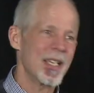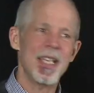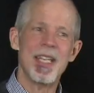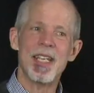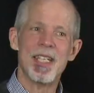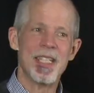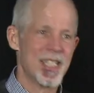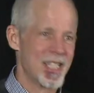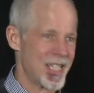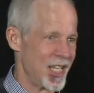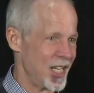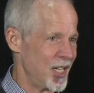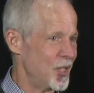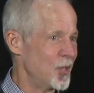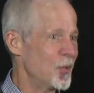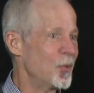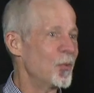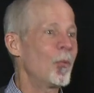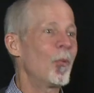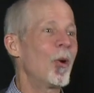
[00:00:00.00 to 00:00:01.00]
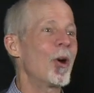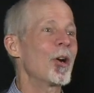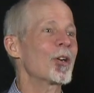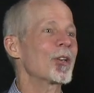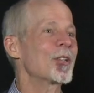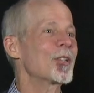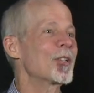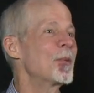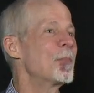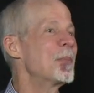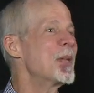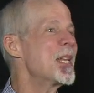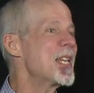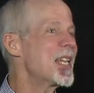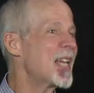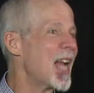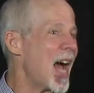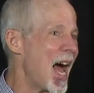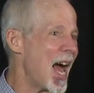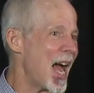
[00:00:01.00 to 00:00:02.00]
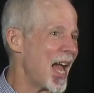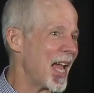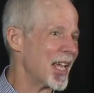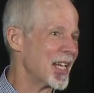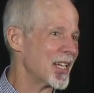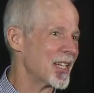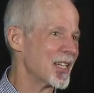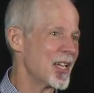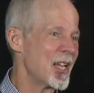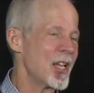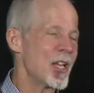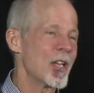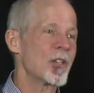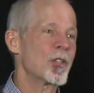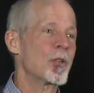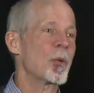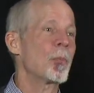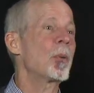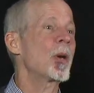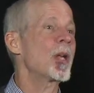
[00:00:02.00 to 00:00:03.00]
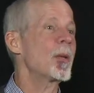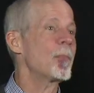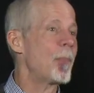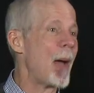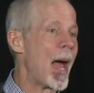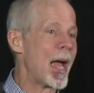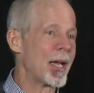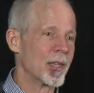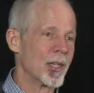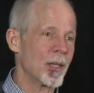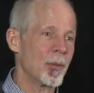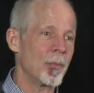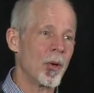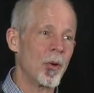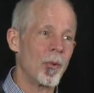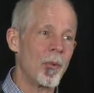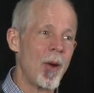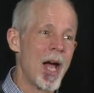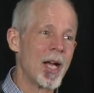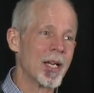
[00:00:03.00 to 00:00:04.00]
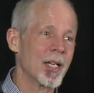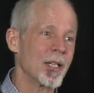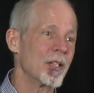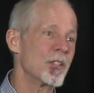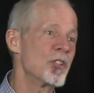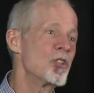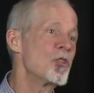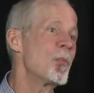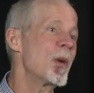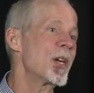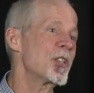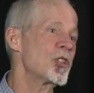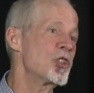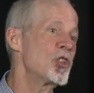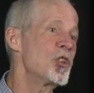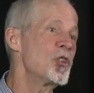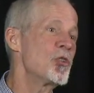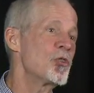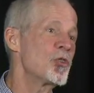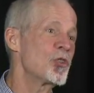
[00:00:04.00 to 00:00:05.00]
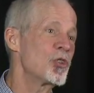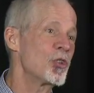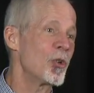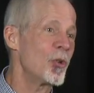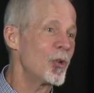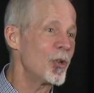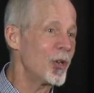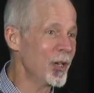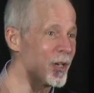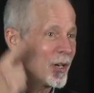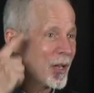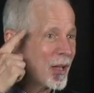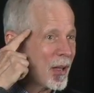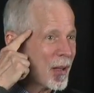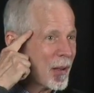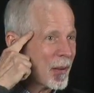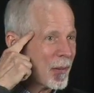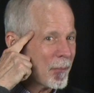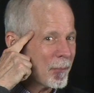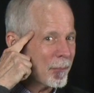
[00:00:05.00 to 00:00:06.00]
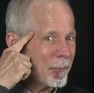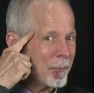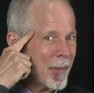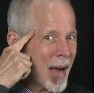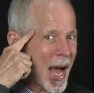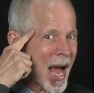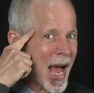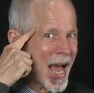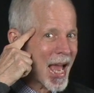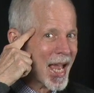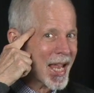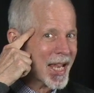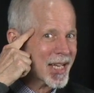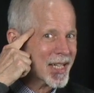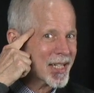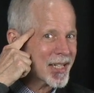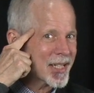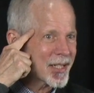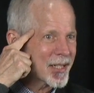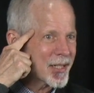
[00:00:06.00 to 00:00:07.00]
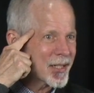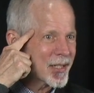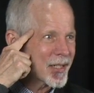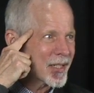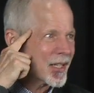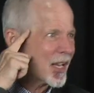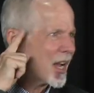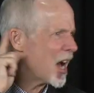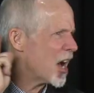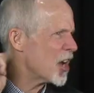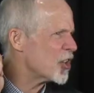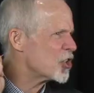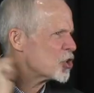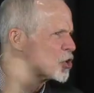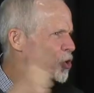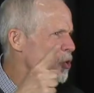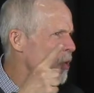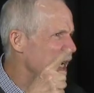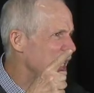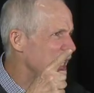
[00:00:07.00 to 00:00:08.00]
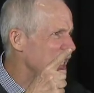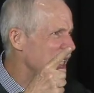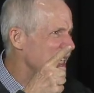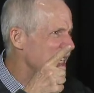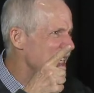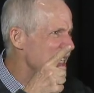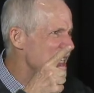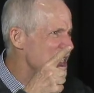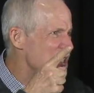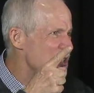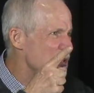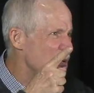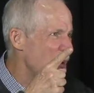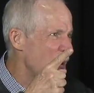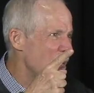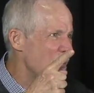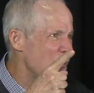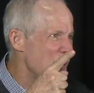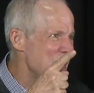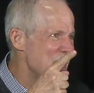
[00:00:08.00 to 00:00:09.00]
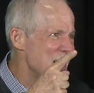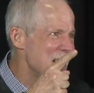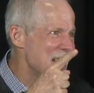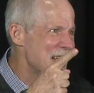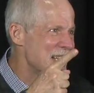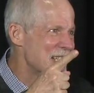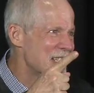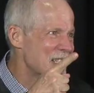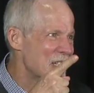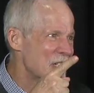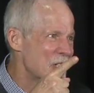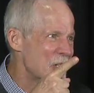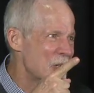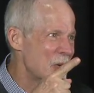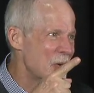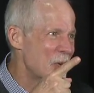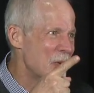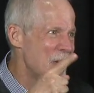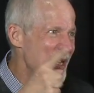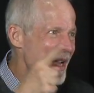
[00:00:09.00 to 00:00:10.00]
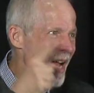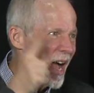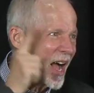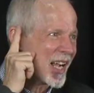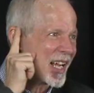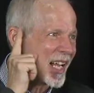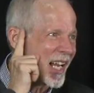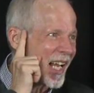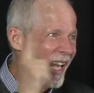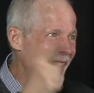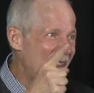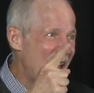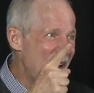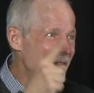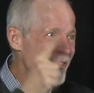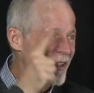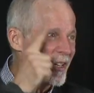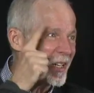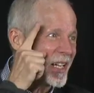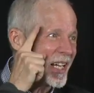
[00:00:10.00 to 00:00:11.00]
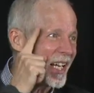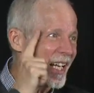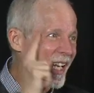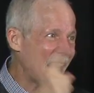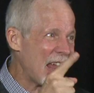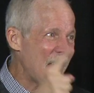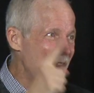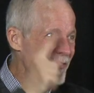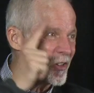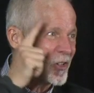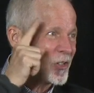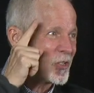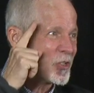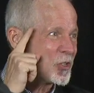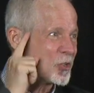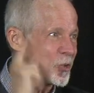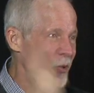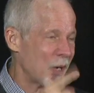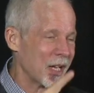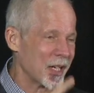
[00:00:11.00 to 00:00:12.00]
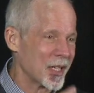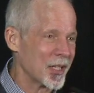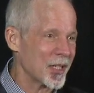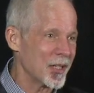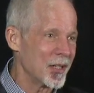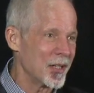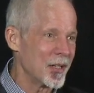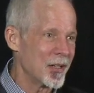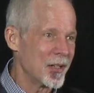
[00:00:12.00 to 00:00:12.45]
It didn't work to be kind. To bring back the maraca, you must use your mind. A trick is what we need to do. A clever, clever trick.